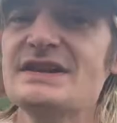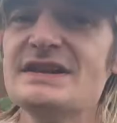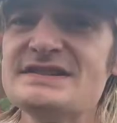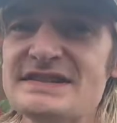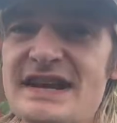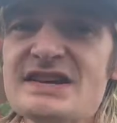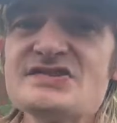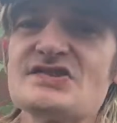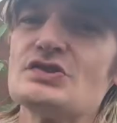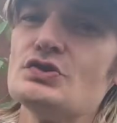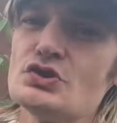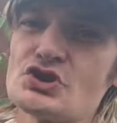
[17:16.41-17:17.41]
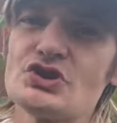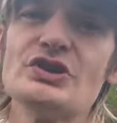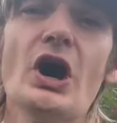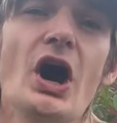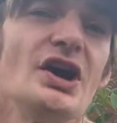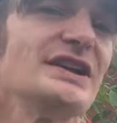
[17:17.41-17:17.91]
It takes usually
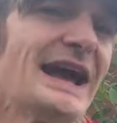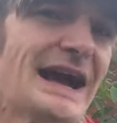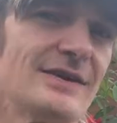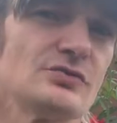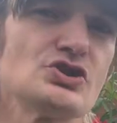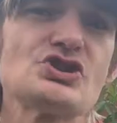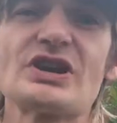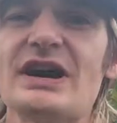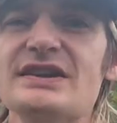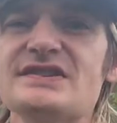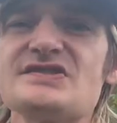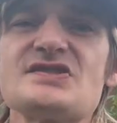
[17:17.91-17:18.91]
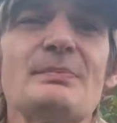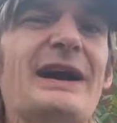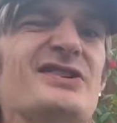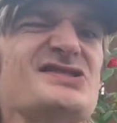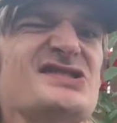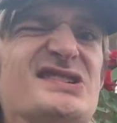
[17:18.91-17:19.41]
on average cuttings
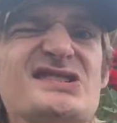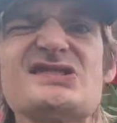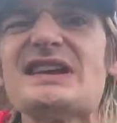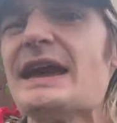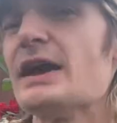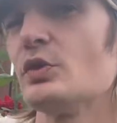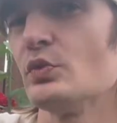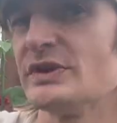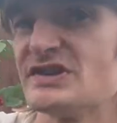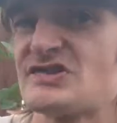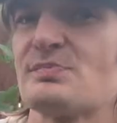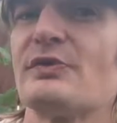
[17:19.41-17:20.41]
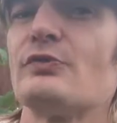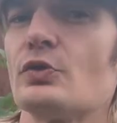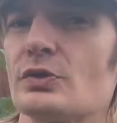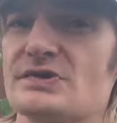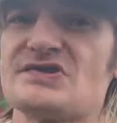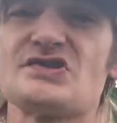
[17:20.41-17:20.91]
about 6 to 8 weeks
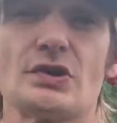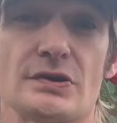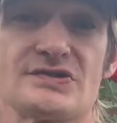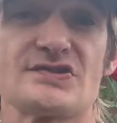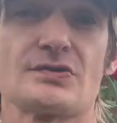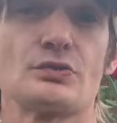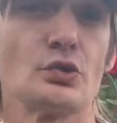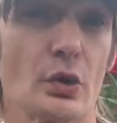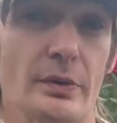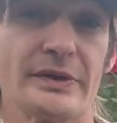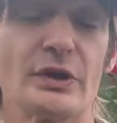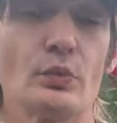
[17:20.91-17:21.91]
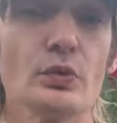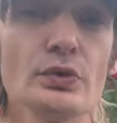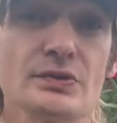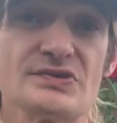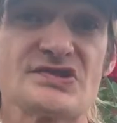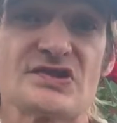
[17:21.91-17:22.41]
before it starts growing
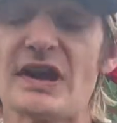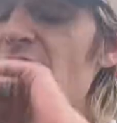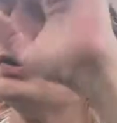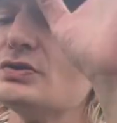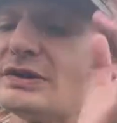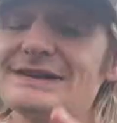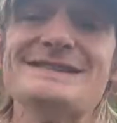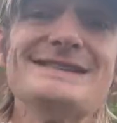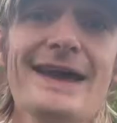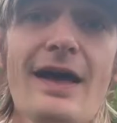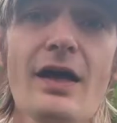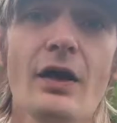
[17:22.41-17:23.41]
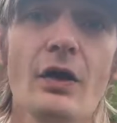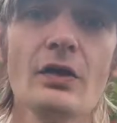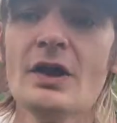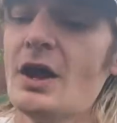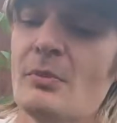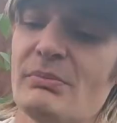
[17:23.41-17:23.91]
roots, and you can tell
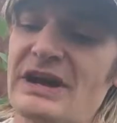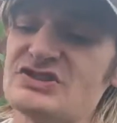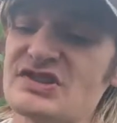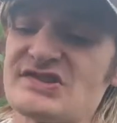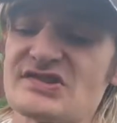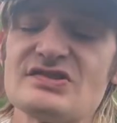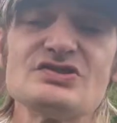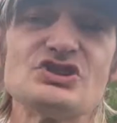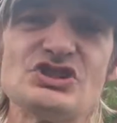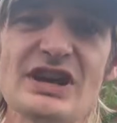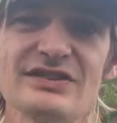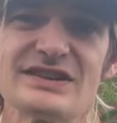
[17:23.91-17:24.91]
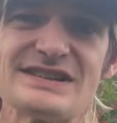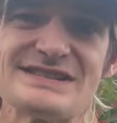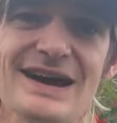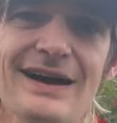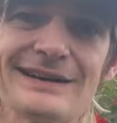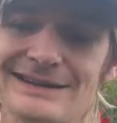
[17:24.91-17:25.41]
by just gently
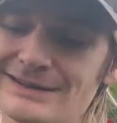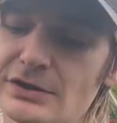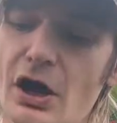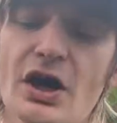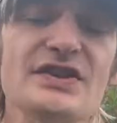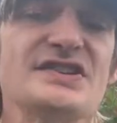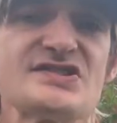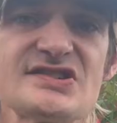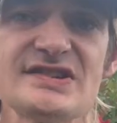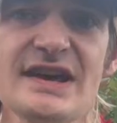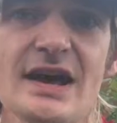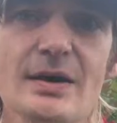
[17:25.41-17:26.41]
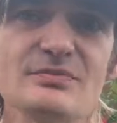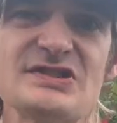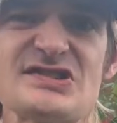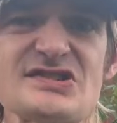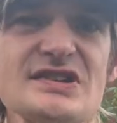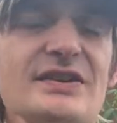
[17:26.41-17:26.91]
tugging on the stem
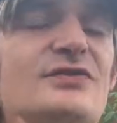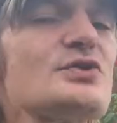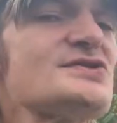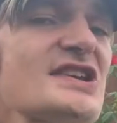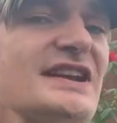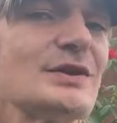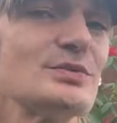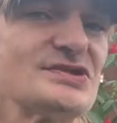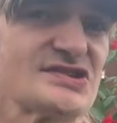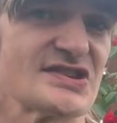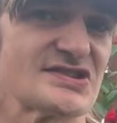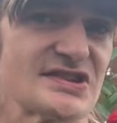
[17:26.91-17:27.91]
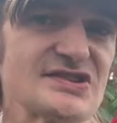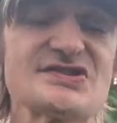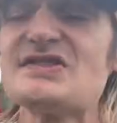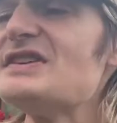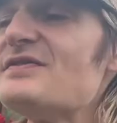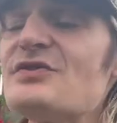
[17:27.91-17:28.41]
to see if there's any resistance,
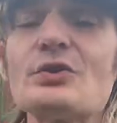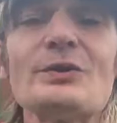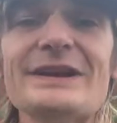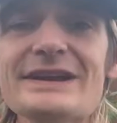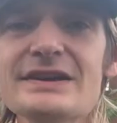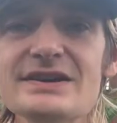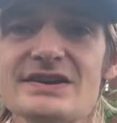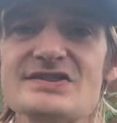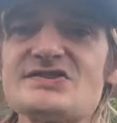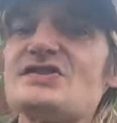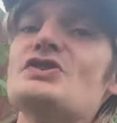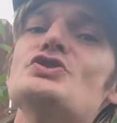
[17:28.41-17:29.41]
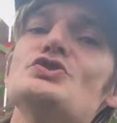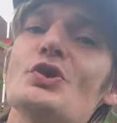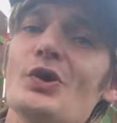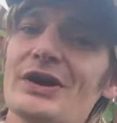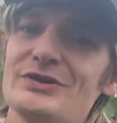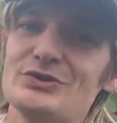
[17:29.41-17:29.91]
and if there is, then you
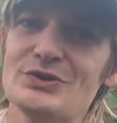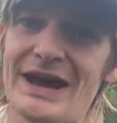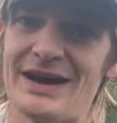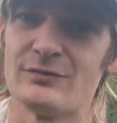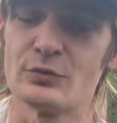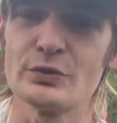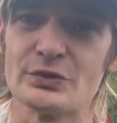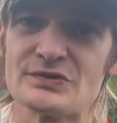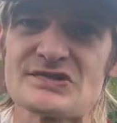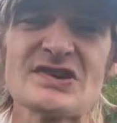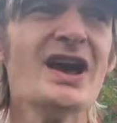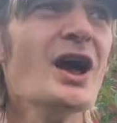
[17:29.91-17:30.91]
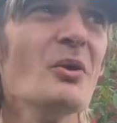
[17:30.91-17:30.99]
know you have roots.